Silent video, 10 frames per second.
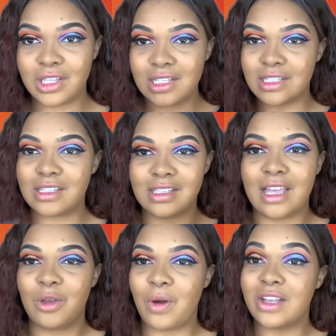This is
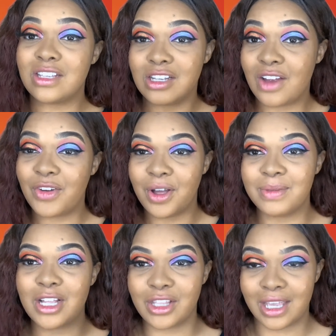exactly why, because it never
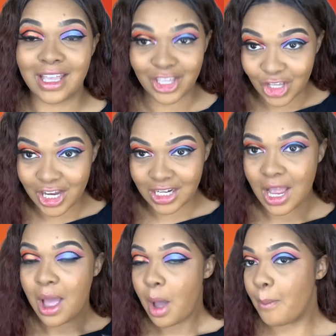comes out looking good,
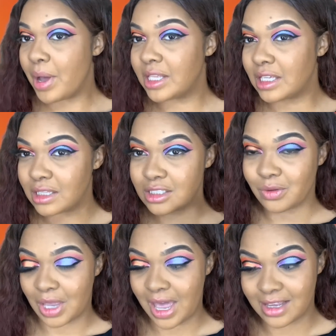but it looks
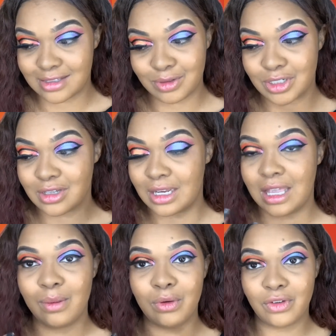okay. So we're just gonna
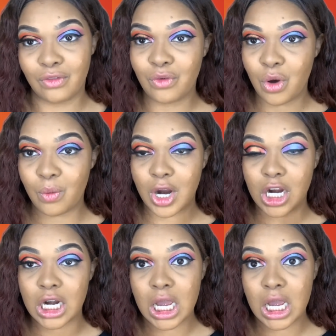keep moving forward.